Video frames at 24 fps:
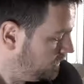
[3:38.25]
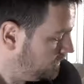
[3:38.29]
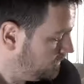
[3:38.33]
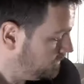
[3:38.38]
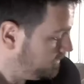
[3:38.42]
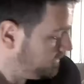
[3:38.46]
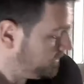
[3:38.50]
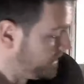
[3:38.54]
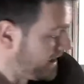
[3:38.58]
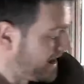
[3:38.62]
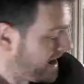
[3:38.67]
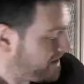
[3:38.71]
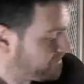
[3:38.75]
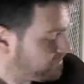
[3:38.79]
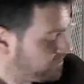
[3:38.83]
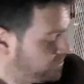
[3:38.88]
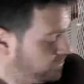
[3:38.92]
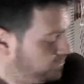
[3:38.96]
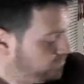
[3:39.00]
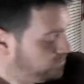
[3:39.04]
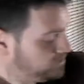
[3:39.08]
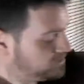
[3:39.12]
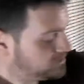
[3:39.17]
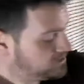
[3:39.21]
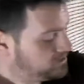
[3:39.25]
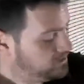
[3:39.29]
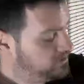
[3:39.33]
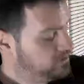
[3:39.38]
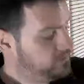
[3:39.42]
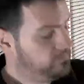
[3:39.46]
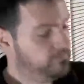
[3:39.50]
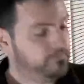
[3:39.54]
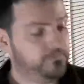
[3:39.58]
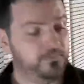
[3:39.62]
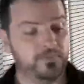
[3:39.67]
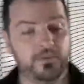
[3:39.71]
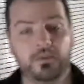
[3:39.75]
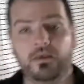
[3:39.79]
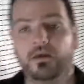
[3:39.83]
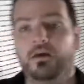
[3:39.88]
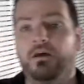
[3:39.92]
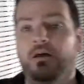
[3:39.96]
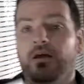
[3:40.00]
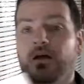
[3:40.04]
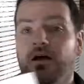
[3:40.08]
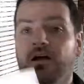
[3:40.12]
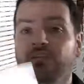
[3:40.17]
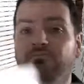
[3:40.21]
the arrows
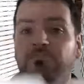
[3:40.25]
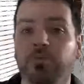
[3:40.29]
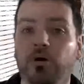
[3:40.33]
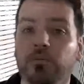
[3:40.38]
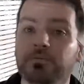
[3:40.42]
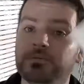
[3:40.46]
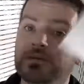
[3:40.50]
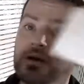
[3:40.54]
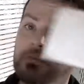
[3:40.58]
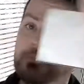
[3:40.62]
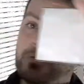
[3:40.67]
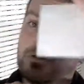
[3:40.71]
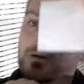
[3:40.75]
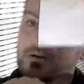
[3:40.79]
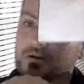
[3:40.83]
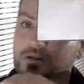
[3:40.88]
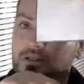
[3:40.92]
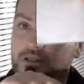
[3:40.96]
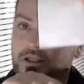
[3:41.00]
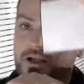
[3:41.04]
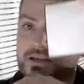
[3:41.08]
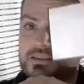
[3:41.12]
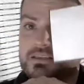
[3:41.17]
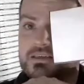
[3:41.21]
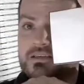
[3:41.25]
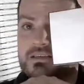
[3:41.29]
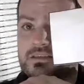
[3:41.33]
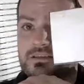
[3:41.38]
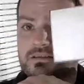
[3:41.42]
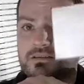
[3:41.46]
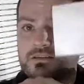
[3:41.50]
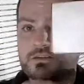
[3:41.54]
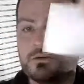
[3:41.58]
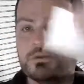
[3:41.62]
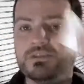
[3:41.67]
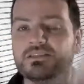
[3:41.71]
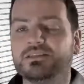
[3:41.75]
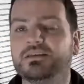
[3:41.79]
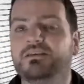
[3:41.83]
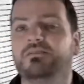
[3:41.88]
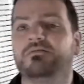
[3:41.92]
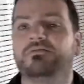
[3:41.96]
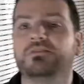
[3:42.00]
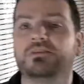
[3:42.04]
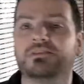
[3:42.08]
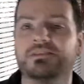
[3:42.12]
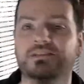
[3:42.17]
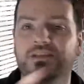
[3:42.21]
have popped up like this. So instead of
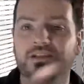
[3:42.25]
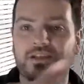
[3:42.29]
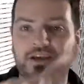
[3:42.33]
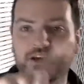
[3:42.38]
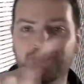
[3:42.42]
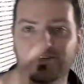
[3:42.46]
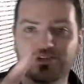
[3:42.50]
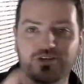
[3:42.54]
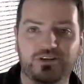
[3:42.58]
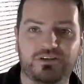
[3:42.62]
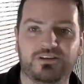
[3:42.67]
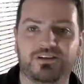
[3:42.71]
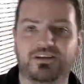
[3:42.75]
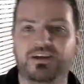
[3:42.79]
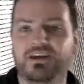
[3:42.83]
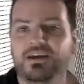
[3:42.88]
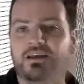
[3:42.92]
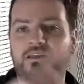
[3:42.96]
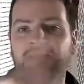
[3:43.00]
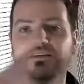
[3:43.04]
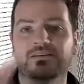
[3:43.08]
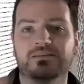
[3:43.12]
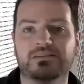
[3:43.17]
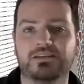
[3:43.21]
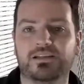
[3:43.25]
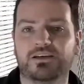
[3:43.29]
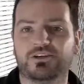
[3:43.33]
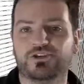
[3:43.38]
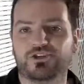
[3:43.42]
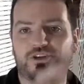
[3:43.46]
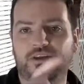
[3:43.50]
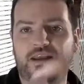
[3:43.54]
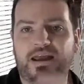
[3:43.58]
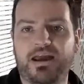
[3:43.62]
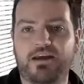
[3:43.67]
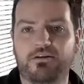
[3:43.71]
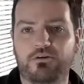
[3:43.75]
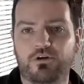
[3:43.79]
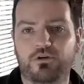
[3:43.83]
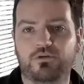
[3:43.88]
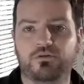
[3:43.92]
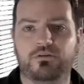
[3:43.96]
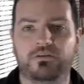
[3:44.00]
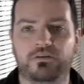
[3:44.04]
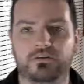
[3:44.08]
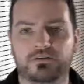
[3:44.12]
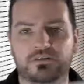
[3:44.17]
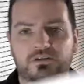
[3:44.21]
the selection arrow
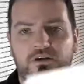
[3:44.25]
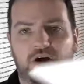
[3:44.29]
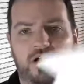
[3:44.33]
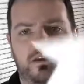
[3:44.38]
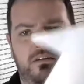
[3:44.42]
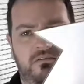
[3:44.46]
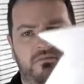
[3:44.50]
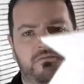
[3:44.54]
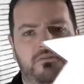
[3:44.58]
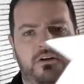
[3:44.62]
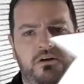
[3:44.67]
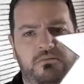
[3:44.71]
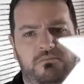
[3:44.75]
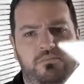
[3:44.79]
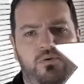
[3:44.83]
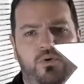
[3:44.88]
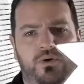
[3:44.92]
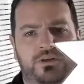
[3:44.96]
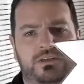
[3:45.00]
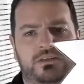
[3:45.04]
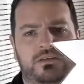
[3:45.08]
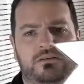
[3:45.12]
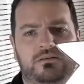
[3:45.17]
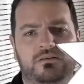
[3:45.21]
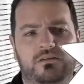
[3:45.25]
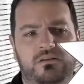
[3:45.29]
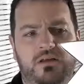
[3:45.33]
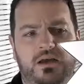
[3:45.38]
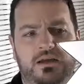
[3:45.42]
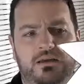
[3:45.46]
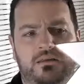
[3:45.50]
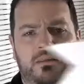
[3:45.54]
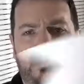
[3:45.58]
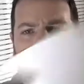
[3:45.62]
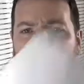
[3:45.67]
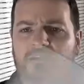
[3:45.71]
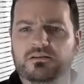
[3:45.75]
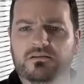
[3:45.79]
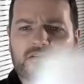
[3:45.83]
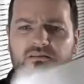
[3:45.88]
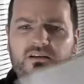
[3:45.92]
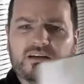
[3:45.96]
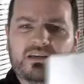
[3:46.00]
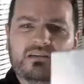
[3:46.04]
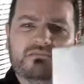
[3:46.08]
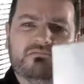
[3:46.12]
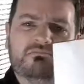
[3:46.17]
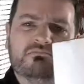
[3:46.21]
that's kind of pointed like that,
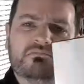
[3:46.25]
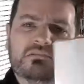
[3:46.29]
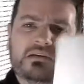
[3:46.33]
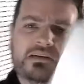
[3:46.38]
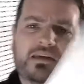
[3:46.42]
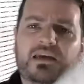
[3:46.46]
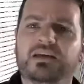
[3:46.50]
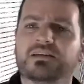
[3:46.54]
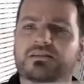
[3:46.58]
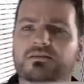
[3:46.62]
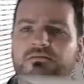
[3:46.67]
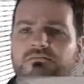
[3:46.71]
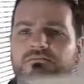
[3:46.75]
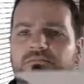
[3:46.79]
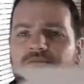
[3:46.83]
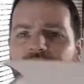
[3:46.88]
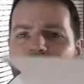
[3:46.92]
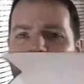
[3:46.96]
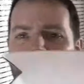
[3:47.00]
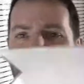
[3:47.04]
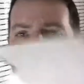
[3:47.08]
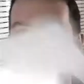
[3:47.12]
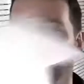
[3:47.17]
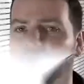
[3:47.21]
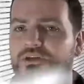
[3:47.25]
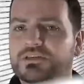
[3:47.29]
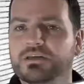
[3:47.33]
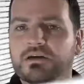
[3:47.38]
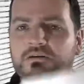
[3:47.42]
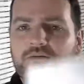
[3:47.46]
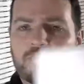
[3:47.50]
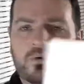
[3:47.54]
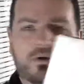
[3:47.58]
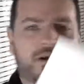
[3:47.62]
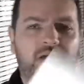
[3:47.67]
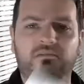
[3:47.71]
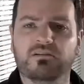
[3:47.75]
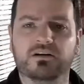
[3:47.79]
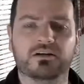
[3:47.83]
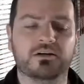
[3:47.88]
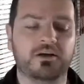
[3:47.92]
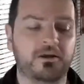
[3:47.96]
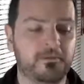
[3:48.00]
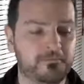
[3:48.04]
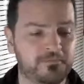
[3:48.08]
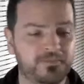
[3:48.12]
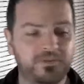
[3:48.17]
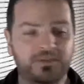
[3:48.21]
like I guess the cursor, whatever,
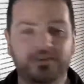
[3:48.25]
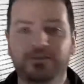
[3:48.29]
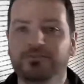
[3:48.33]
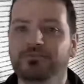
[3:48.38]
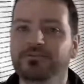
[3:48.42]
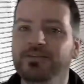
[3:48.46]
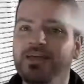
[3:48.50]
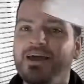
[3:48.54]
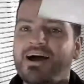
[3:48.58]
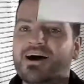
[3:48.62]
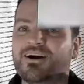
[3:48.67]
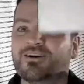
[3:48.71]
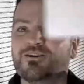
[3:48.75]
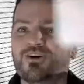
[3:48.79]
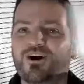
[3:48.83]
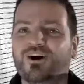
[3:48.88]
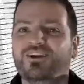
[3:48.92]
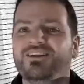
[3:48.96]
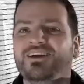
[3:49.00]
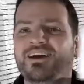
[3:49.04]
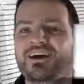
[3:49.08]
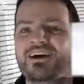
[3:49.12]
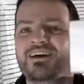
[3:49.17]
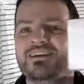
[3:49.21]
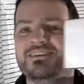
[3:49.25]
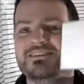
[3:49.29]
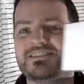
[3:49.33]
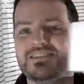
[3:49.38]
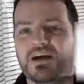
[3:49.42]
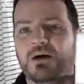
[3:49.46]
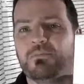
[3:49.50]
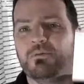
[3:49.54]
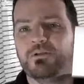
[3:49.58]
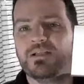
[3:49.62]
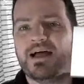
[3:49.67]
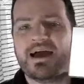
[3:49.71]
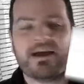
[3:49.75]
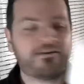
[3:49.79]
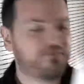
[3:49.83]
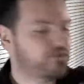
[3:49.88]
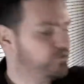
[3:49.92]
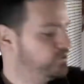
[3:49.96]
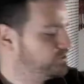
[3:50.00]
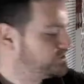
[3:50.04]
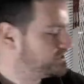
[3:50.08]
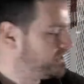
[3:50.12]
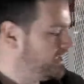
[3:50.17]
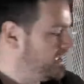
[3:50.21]
you've now got double
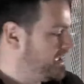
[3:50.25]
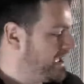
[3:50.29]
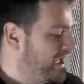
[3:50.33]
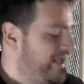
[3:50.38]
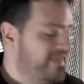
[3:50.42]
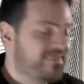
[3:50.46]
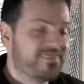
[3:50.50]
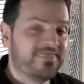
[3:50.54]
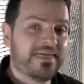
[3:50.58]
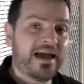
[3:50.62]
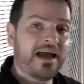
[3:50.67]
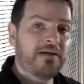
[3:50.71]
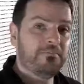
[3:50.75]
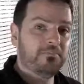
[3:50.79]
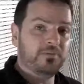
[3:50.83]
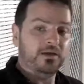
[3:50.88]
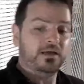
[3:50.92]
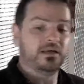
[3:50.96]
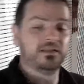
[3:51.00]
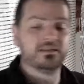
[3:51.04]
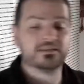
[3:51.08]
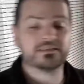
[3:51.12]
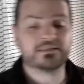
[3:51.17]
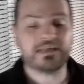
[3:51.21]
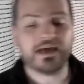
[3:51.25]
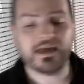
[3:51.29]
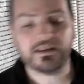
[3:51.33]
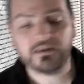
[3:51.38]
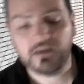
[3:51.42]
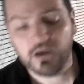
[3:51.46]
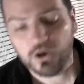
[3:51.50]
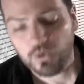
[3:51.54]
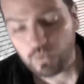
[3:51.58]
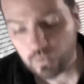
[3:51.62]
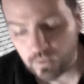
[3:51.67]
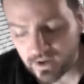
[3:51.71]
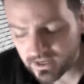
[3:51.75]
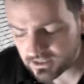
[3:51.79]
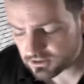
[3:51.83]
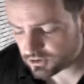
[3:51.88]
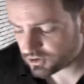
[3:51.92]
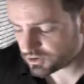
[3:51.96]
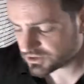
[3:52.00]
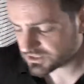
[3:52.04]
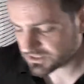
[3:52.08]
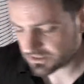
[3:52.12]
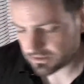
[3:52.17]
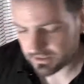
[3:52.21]
arrows. And that means that when you
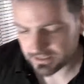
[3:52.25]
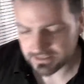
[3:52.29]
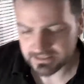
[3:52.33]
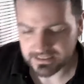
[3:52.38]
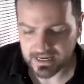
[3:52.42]
select